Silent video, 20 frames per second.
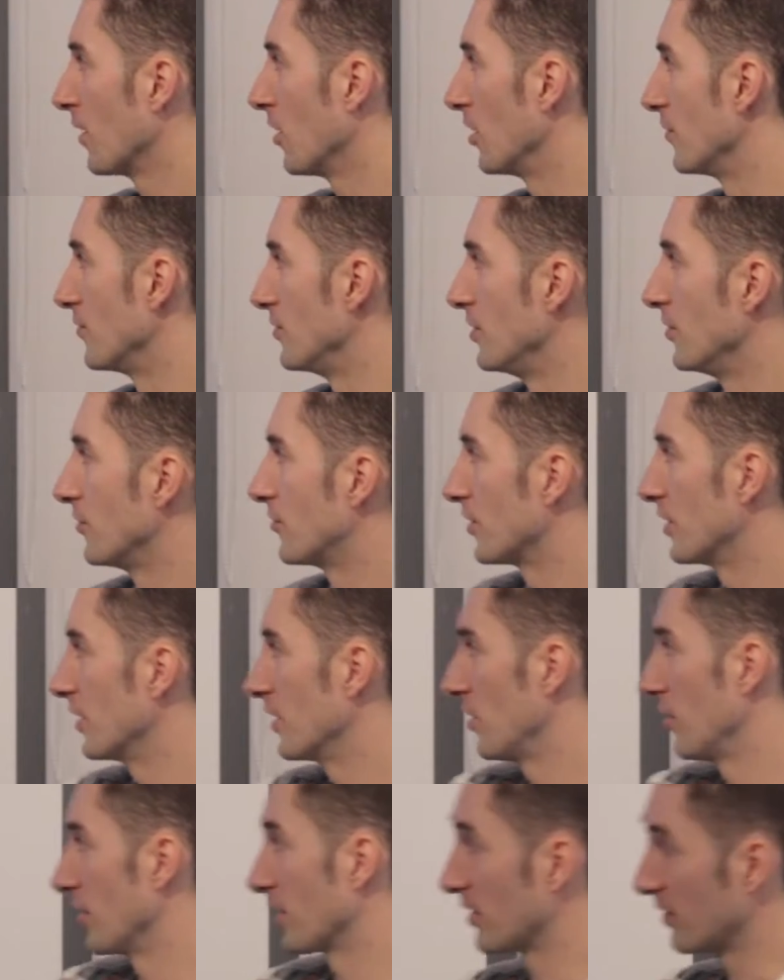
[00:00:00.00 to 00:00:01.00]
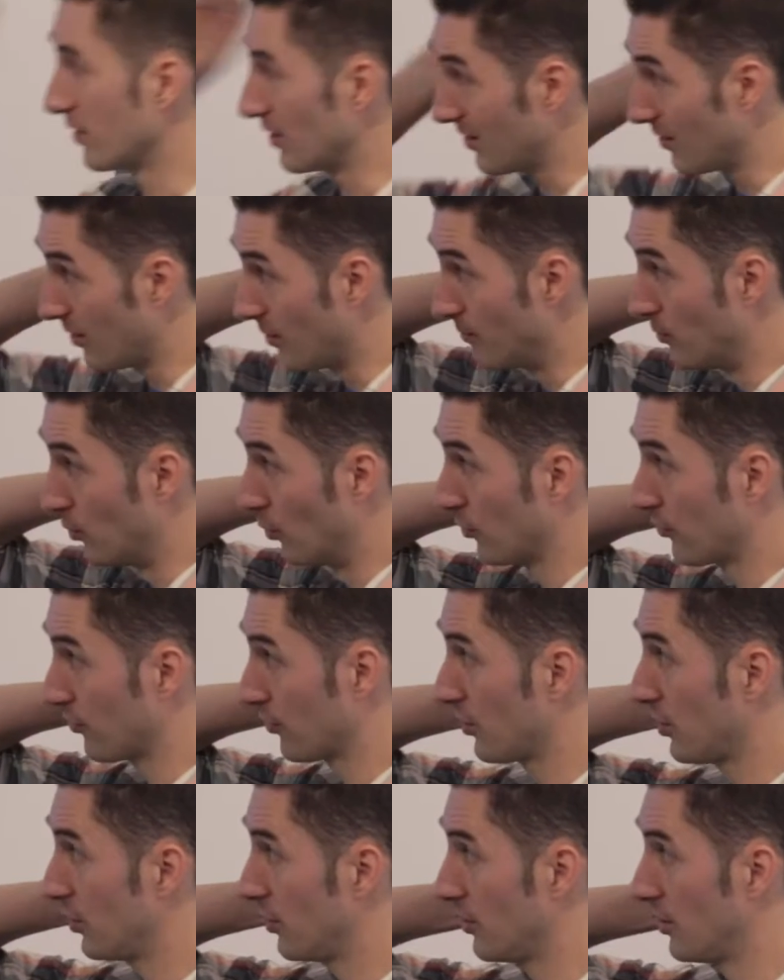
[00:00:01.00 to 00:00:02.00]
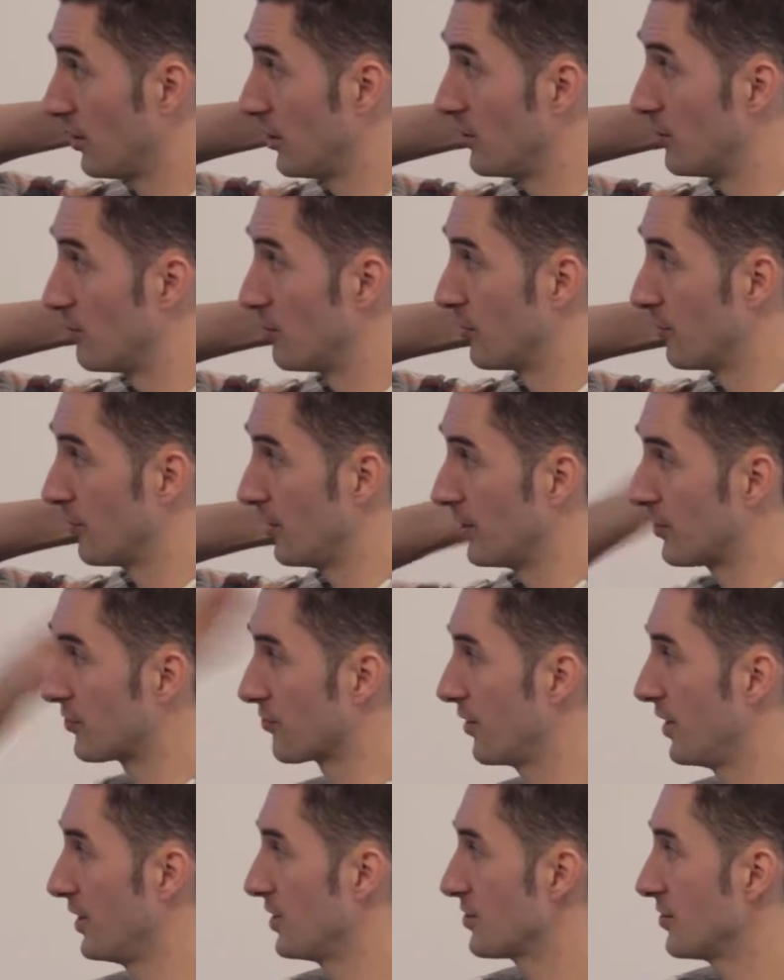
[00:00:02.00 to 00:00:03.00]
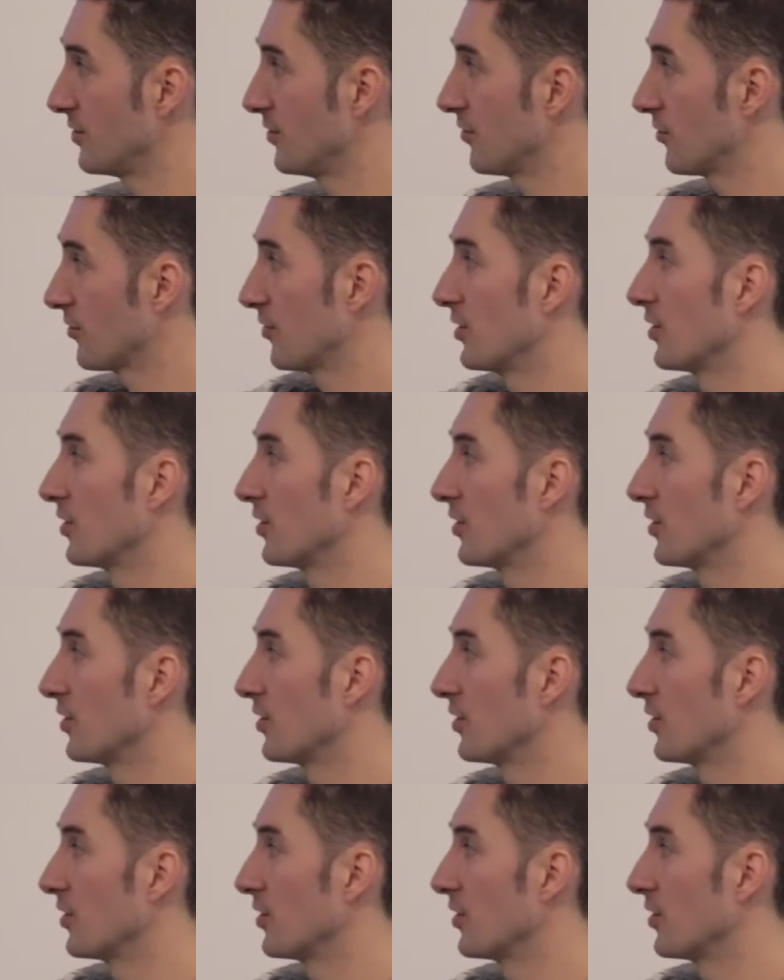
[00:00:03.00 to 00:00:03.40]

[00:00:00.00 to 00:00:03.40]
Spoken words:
I've used it like a more secure number of iterations.